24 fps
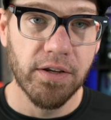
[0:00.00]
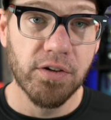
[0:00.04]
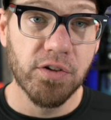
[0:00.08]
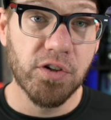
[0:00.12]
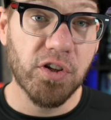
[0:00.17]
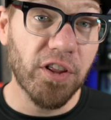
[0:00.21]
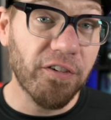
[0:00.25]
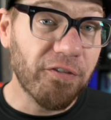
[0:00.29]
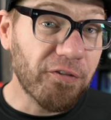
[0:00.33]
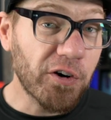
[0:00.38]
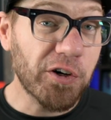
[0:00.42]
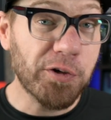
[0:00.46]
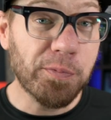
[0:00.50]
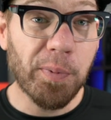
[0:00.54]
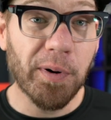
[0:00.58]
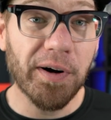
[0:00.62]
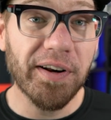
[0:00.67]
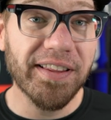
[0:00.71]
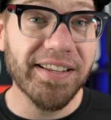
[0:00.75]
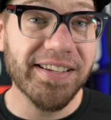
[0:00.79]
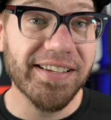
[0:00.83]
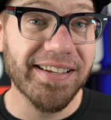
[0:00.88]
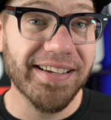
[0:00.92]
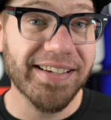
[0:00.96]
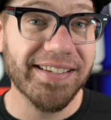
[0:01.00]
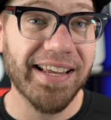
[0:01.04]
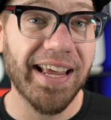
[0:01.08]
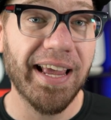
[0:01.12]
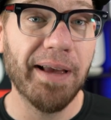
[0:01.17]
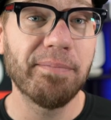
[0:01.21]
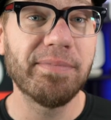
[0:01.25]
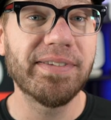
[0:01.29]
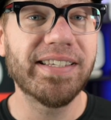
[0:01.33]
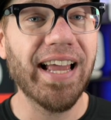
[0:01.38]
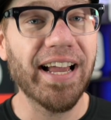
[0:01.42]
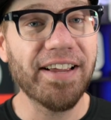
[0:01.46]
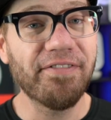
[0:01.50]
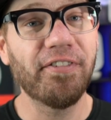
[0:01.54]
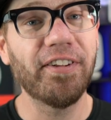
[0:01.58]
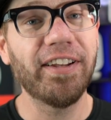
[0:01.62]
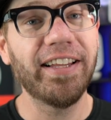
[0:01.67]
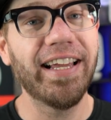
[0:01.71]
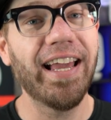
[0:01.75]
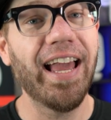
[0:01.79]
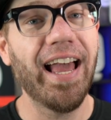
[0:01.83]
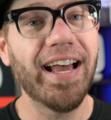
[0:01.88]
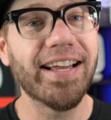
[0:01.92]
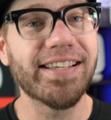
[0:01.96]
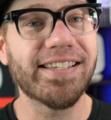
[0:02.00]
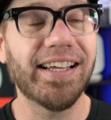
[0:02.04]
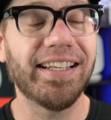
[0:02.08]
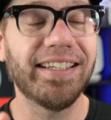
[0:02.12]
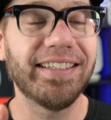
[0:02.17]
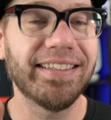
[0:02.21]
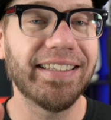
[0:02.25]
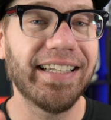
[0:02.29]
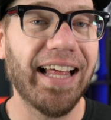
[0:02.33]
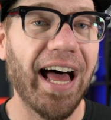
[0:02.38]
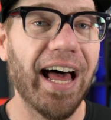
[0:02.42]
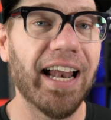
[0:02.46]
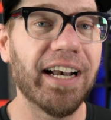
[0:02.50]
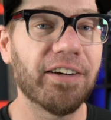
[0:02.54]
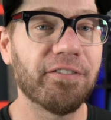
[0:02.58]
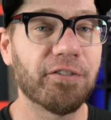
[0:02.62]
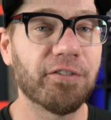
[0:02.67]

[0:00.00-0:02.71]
So the first part of this exam definitely has a lot of